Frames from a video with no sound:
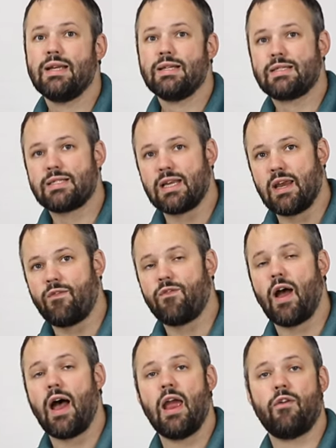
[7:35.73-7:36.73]

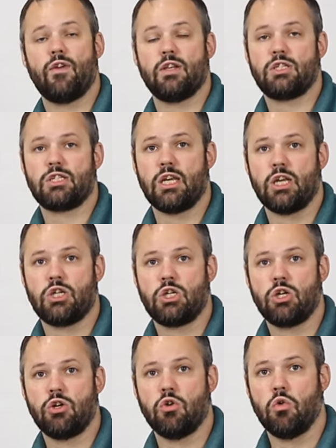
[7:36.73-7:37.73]
C5 and
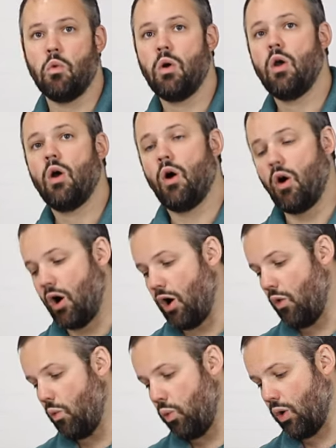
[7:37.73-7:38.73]
C2
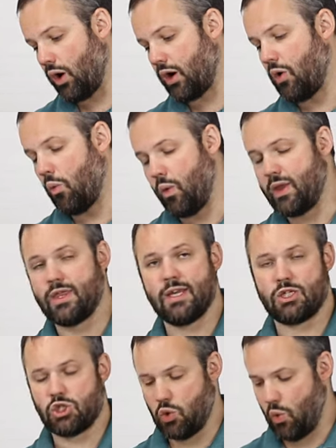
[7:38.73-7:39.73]
all work with
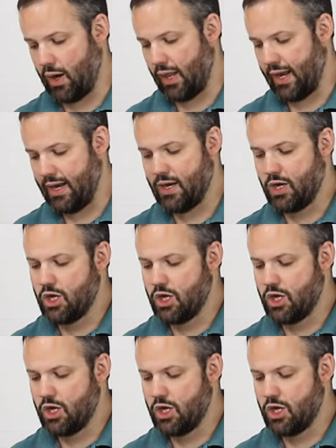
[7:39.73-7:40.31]
this toilet.